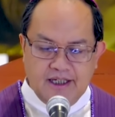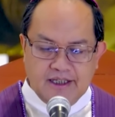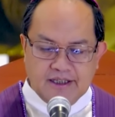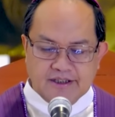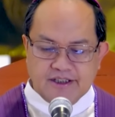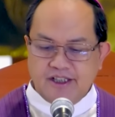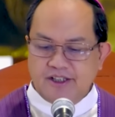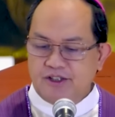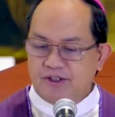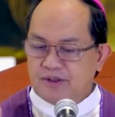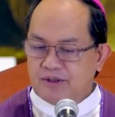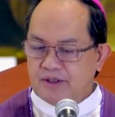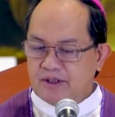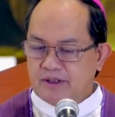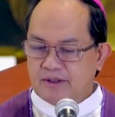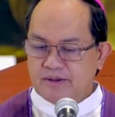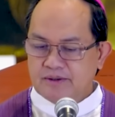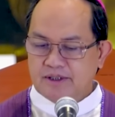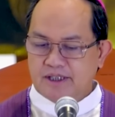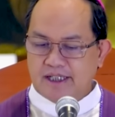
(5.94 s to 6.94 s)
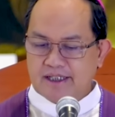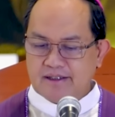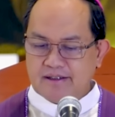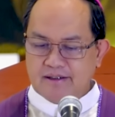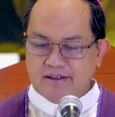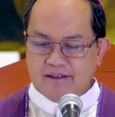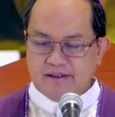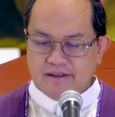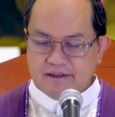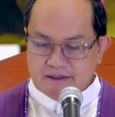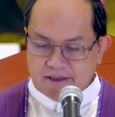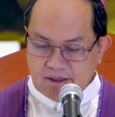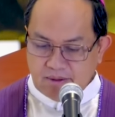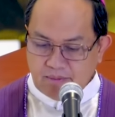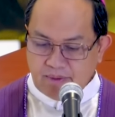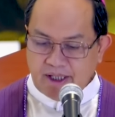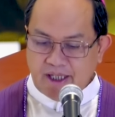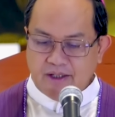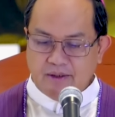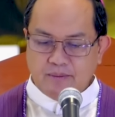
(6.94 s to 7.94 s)
Did you know that the
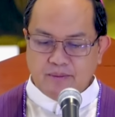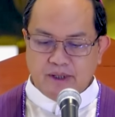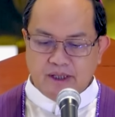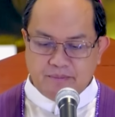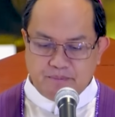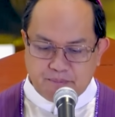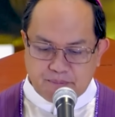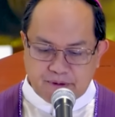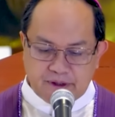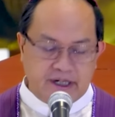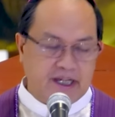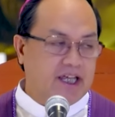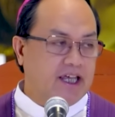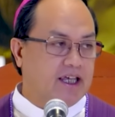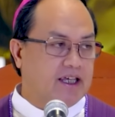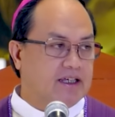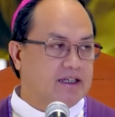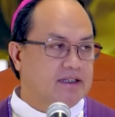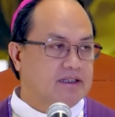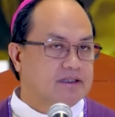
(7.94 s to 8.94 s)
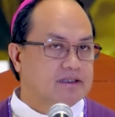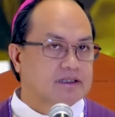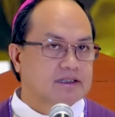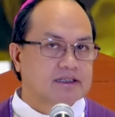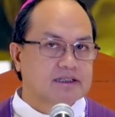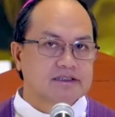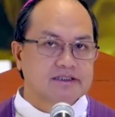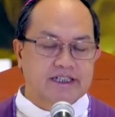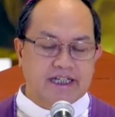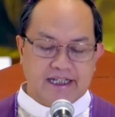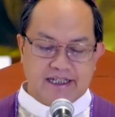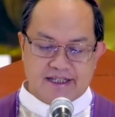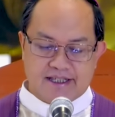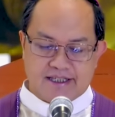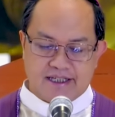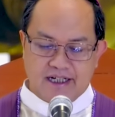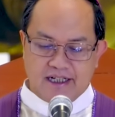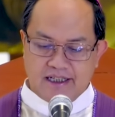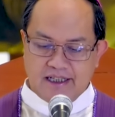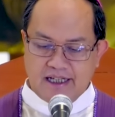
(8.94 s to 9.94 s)
way we pray tells
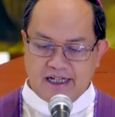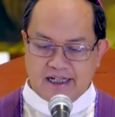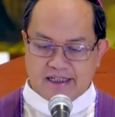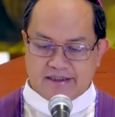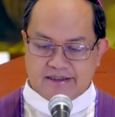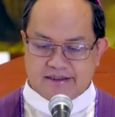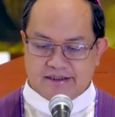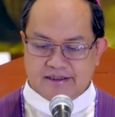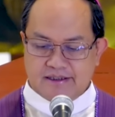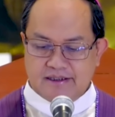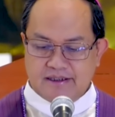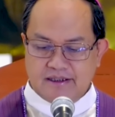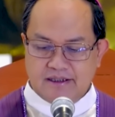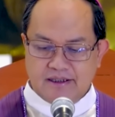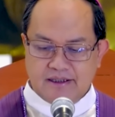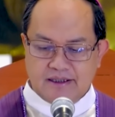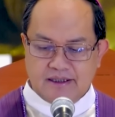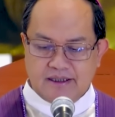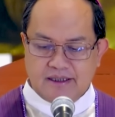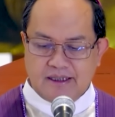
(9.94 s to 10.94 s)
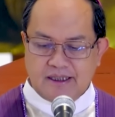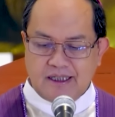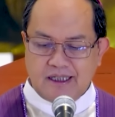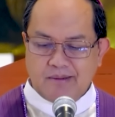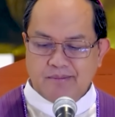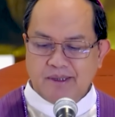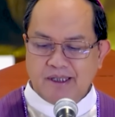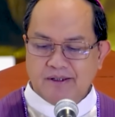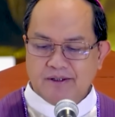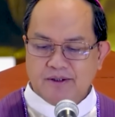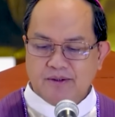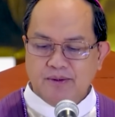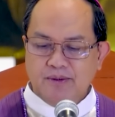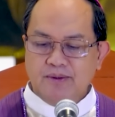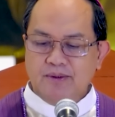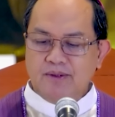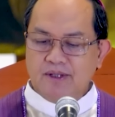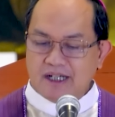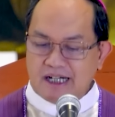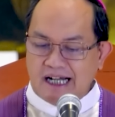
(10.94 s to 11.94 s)
a lot about
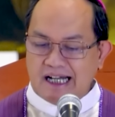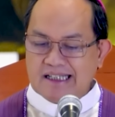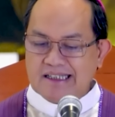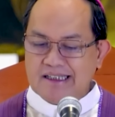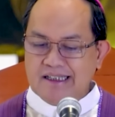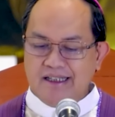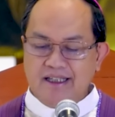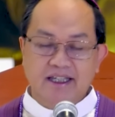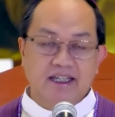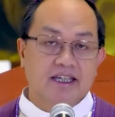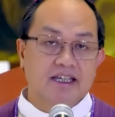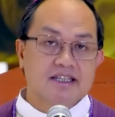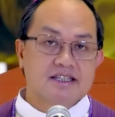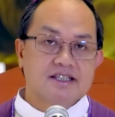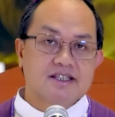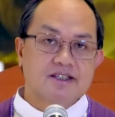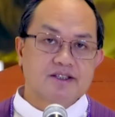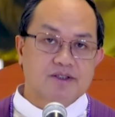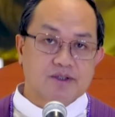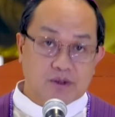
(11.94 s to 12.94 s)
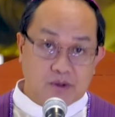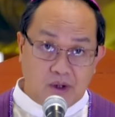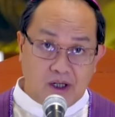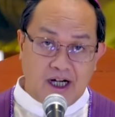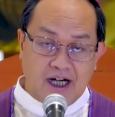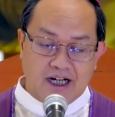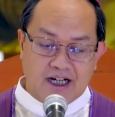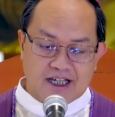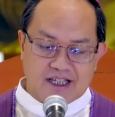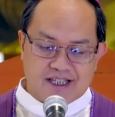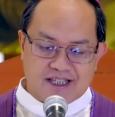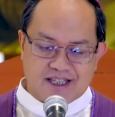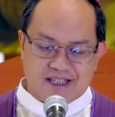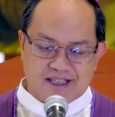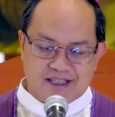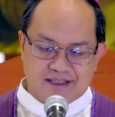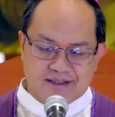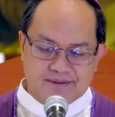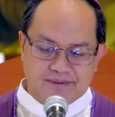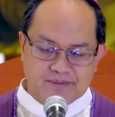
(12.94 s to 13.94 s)
who God is to
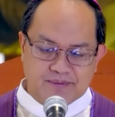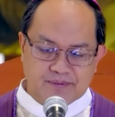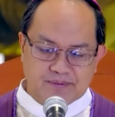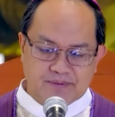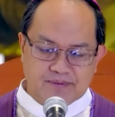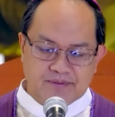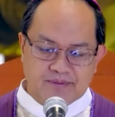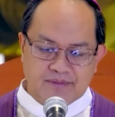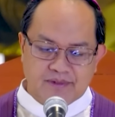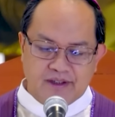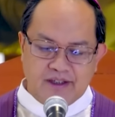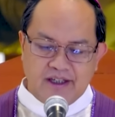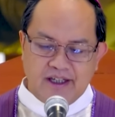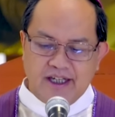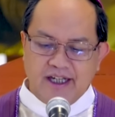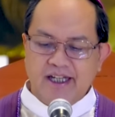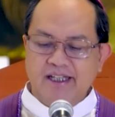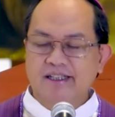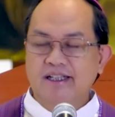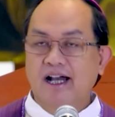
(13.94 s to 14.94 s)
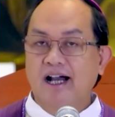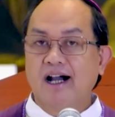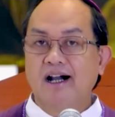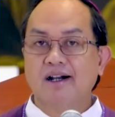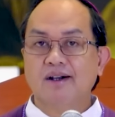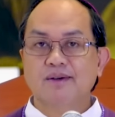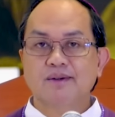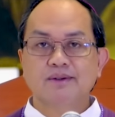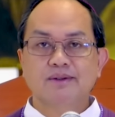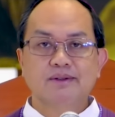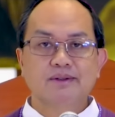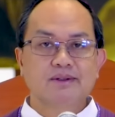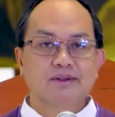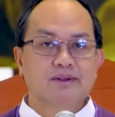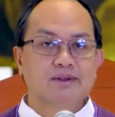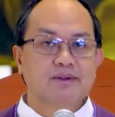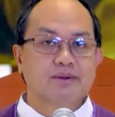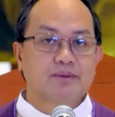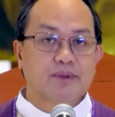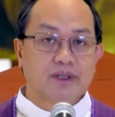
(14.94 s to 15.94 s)
us and how
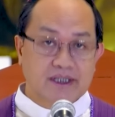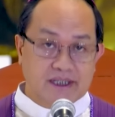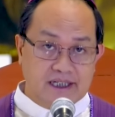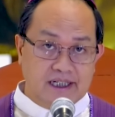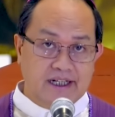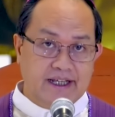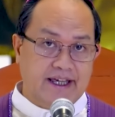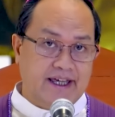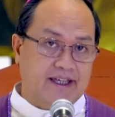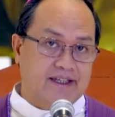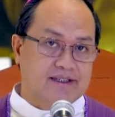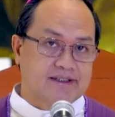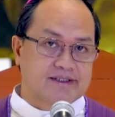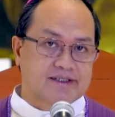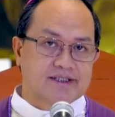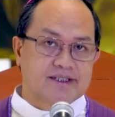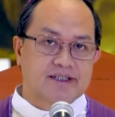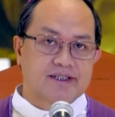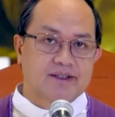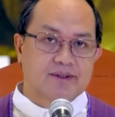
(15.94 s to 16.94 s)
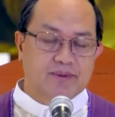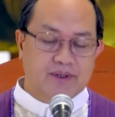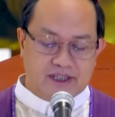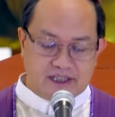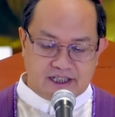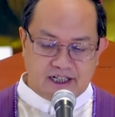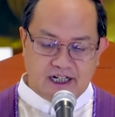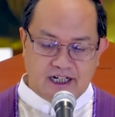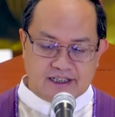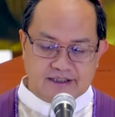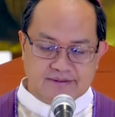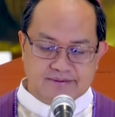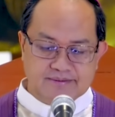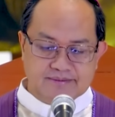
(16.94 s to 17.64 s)
we relate with God?